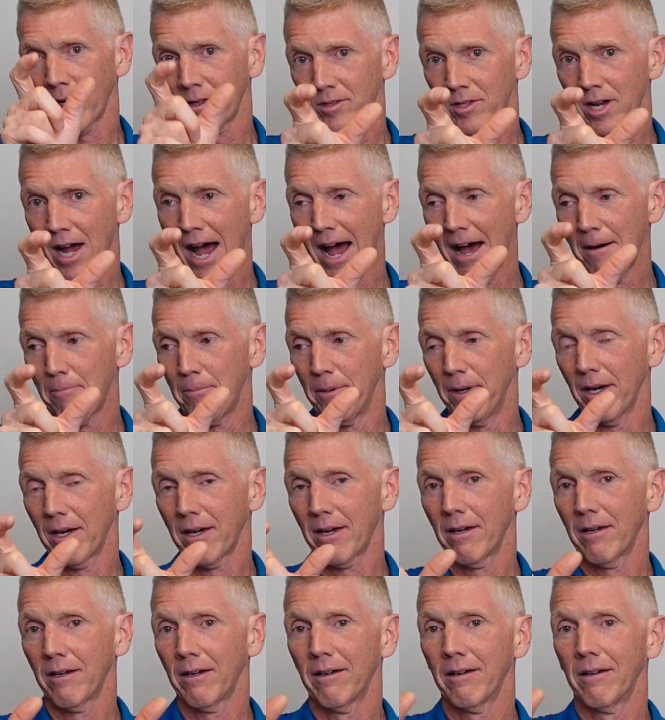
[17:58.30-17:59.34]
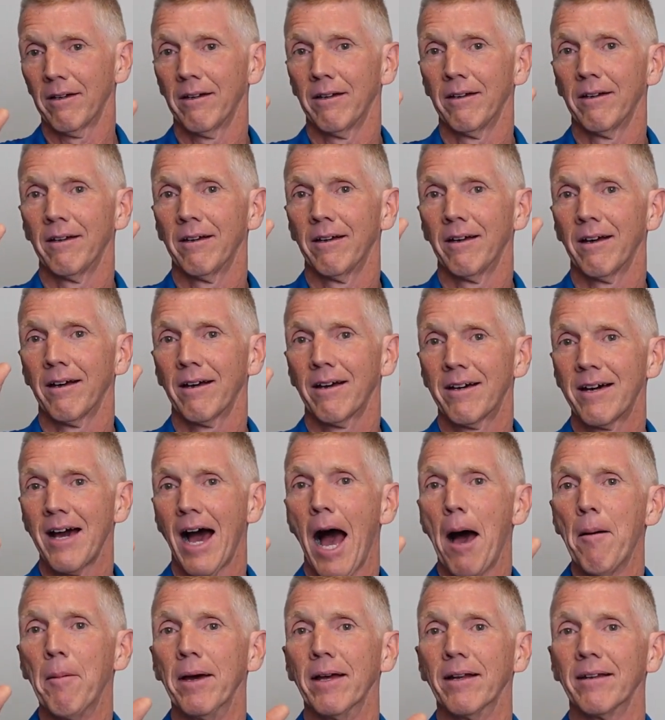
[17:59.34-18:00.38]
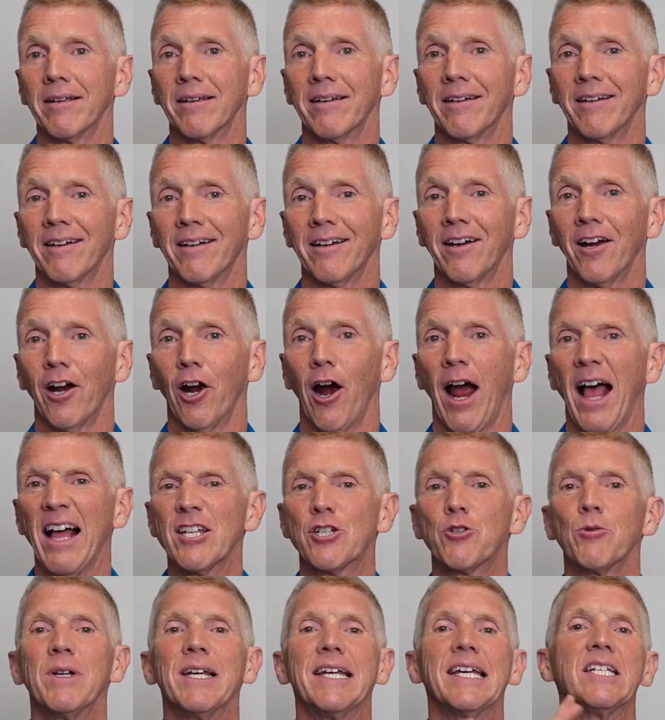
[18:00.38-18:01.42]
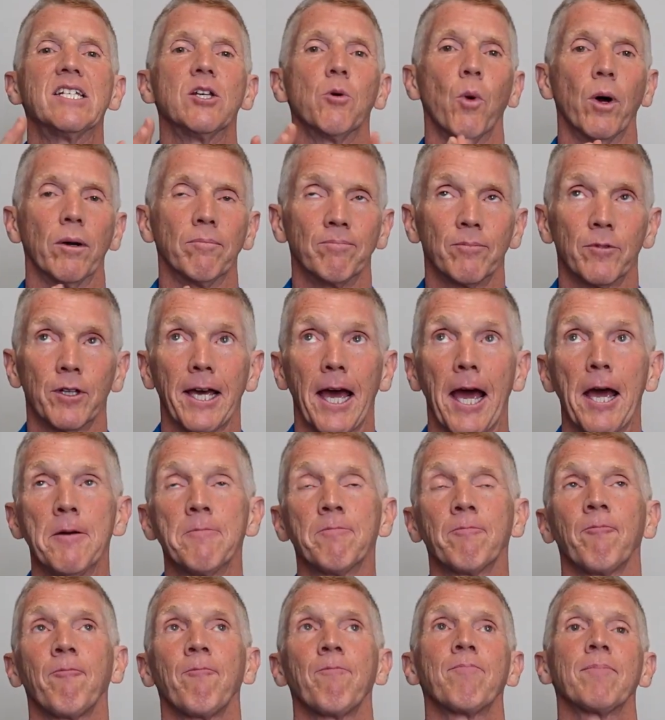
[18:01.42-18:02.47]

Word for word: topic, comment. All right, let's do an easy one, okay?